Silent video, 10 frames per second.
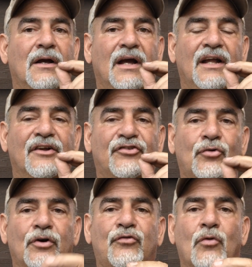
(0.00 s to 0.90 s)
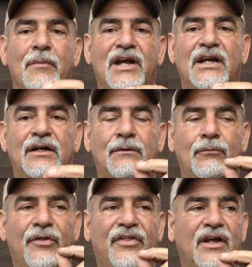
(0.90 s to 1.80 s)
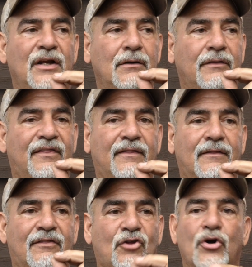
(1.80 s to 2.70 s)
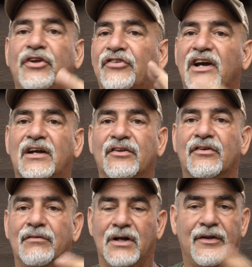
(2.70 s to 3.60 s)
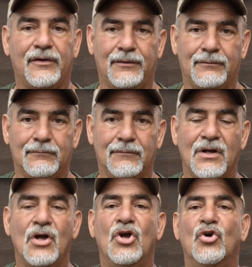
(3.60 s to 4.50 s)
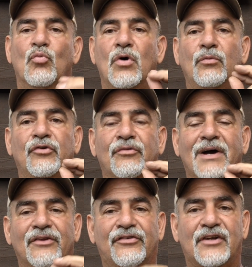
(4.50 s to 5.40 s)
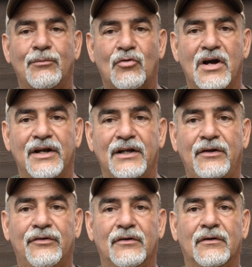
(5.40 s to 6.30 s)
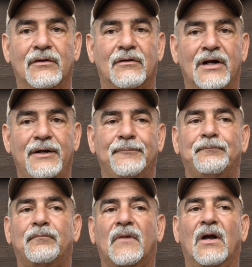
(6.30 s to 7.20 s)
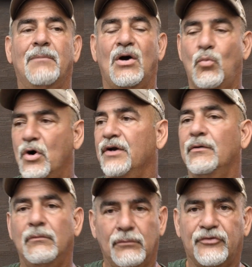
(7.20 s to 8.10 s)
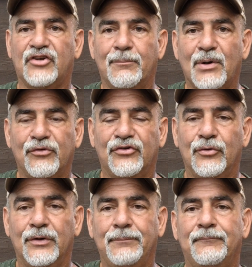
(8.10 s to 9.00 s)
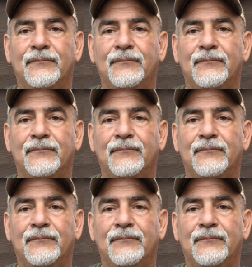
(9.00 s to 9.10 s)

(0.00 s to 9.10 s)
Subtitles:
And the shorts were made within 30 seconds of another. One was about stump grinding, right? About one stump I was doing.